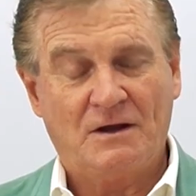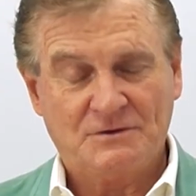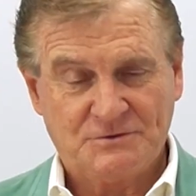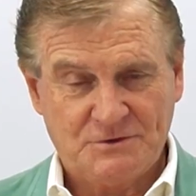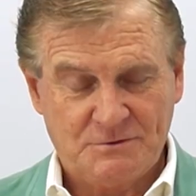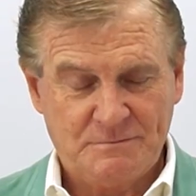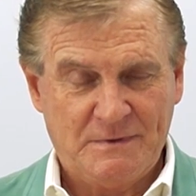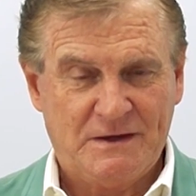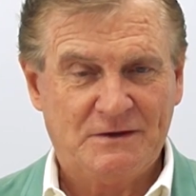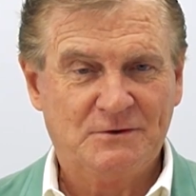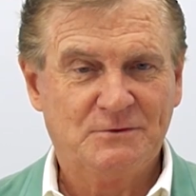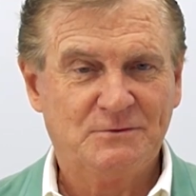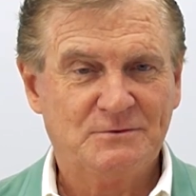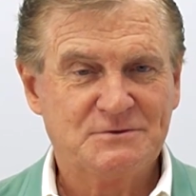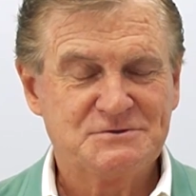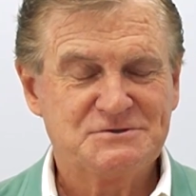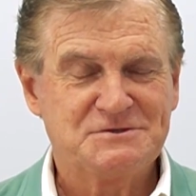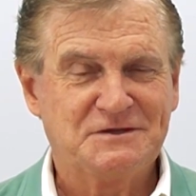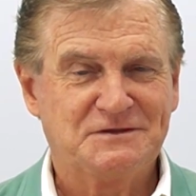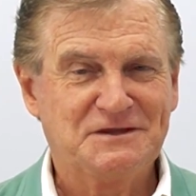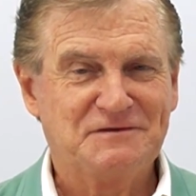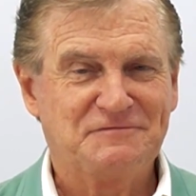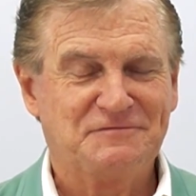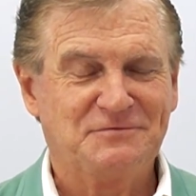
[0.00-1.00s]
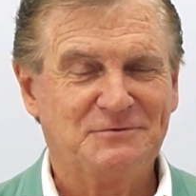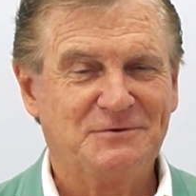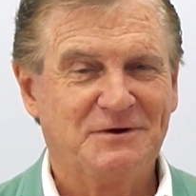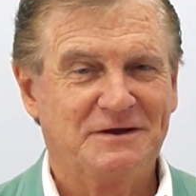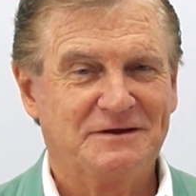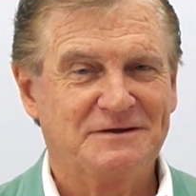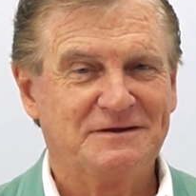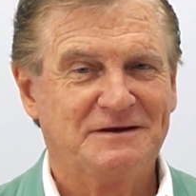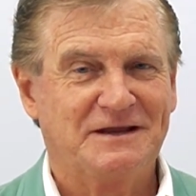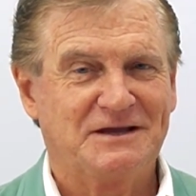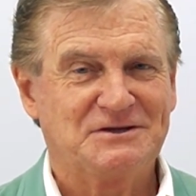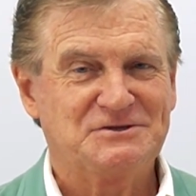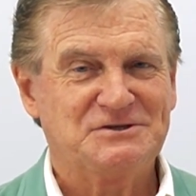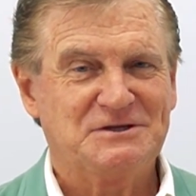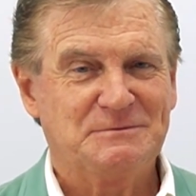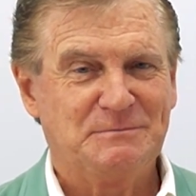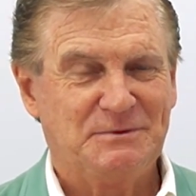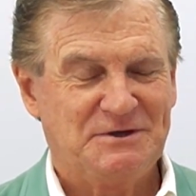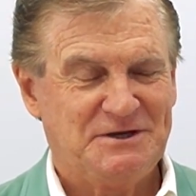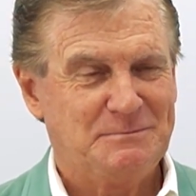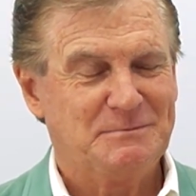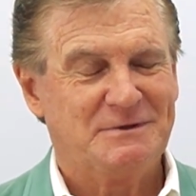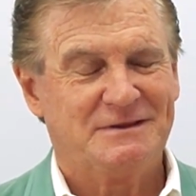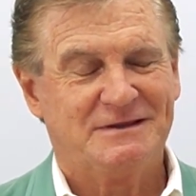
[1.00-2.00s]
I do mow lawns, so therefore I can actually
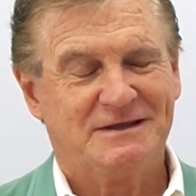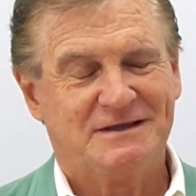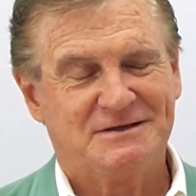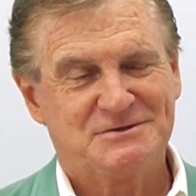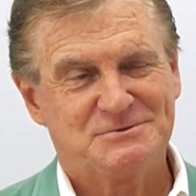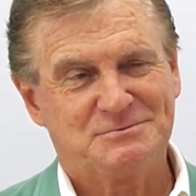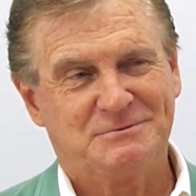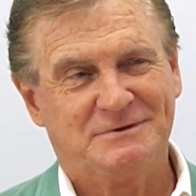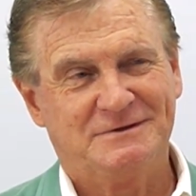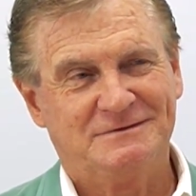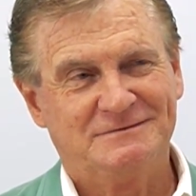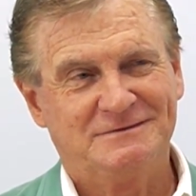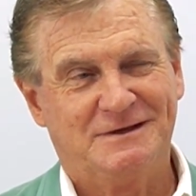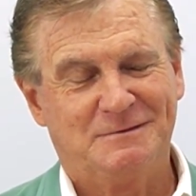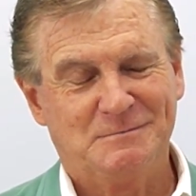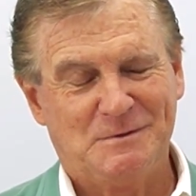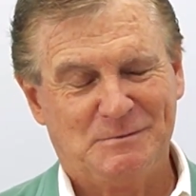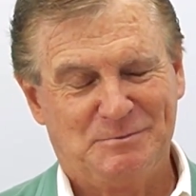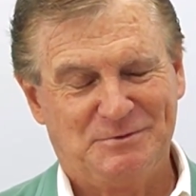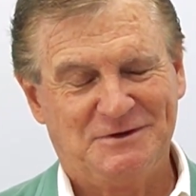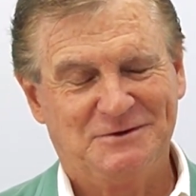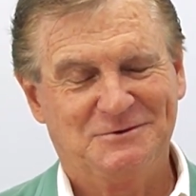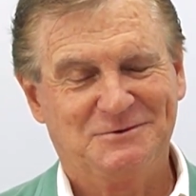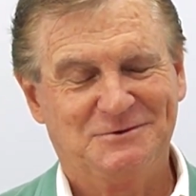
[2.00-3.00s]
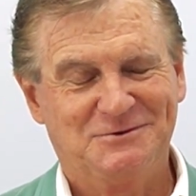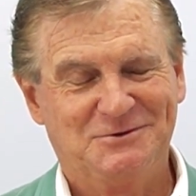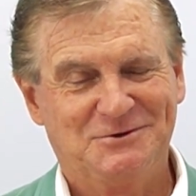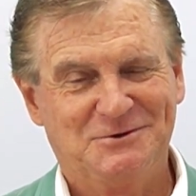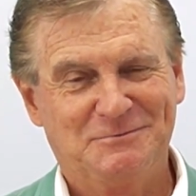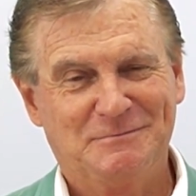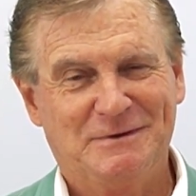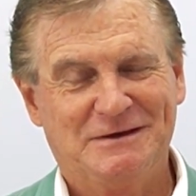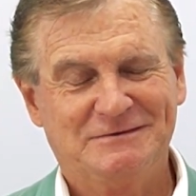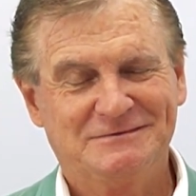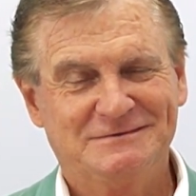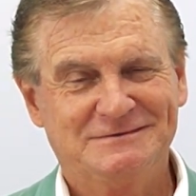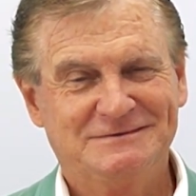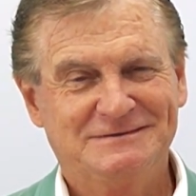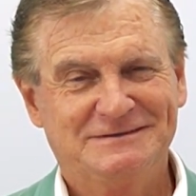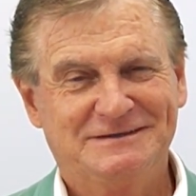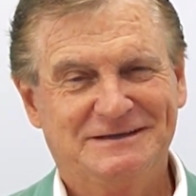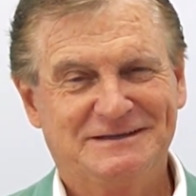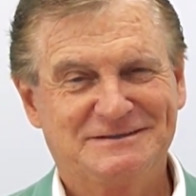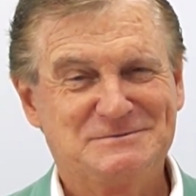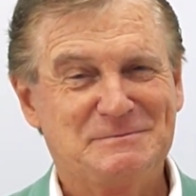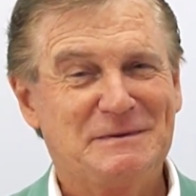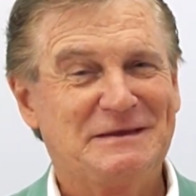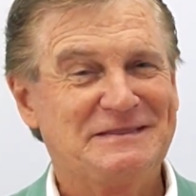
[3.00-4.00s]
beat him at that as well. I'm a pretty good lawn mower.
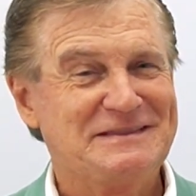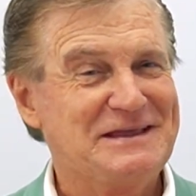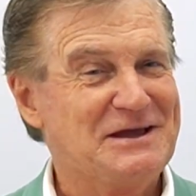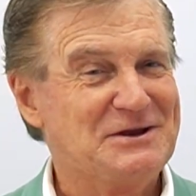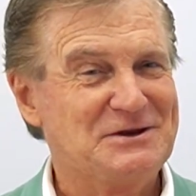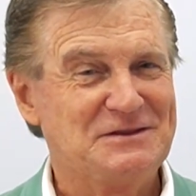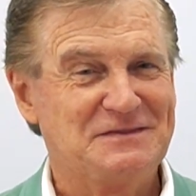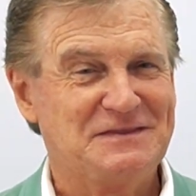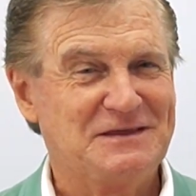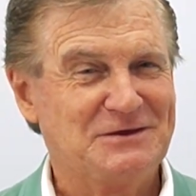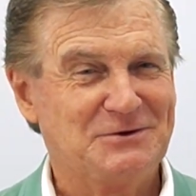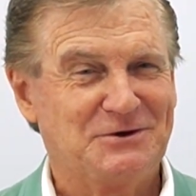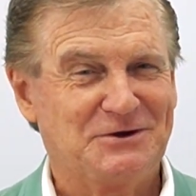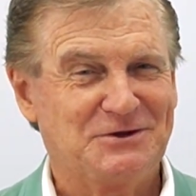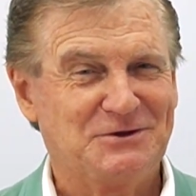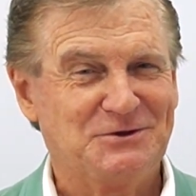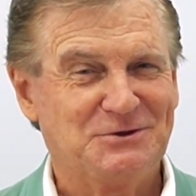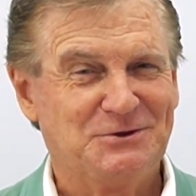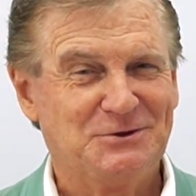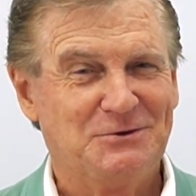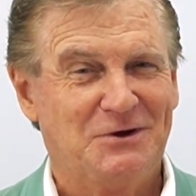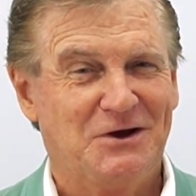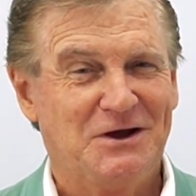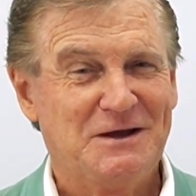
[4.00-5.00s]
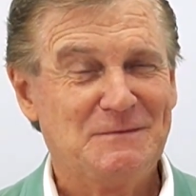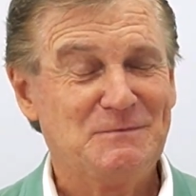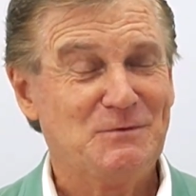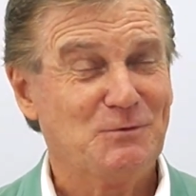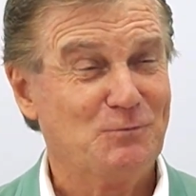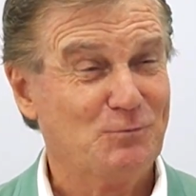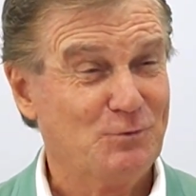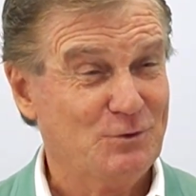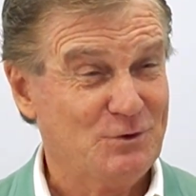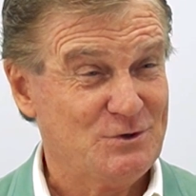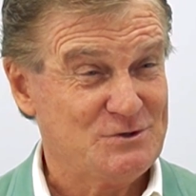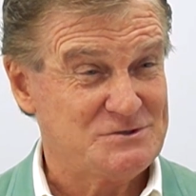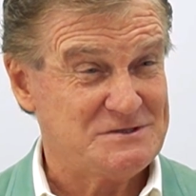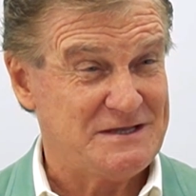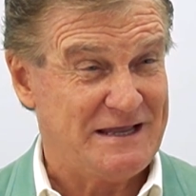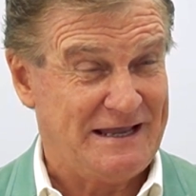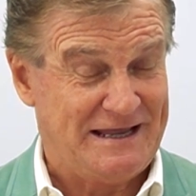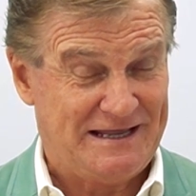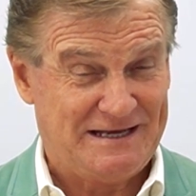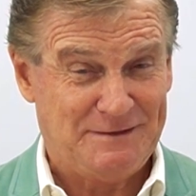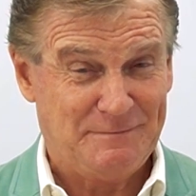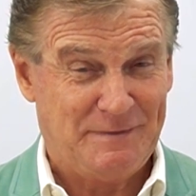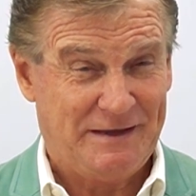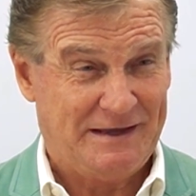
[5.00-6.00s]
It's about the only thing I can do. I'm the worst
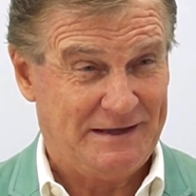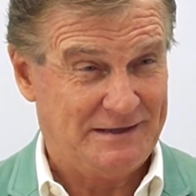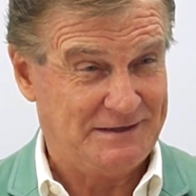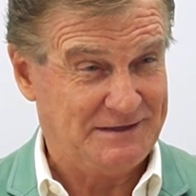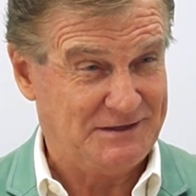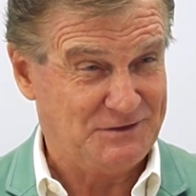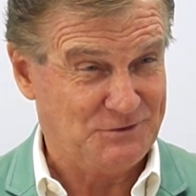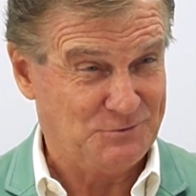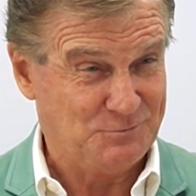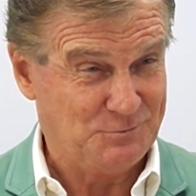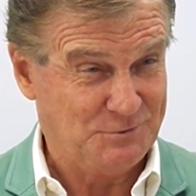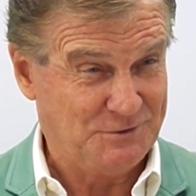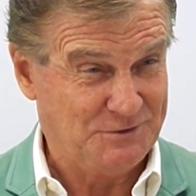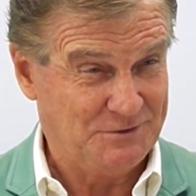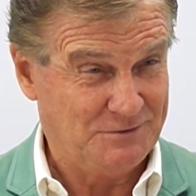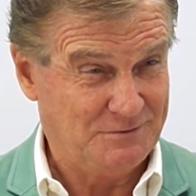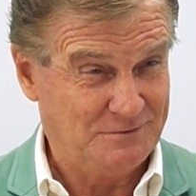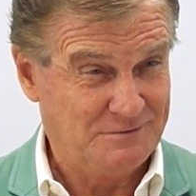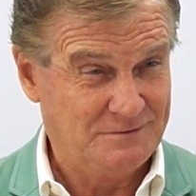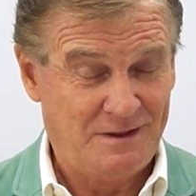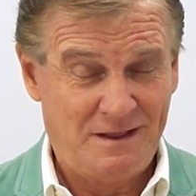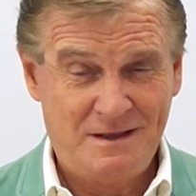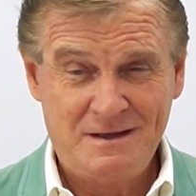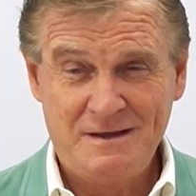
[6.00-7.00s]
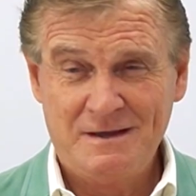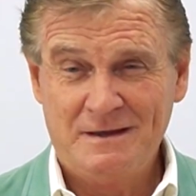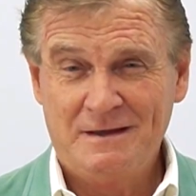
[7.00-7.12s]
handyman in the world.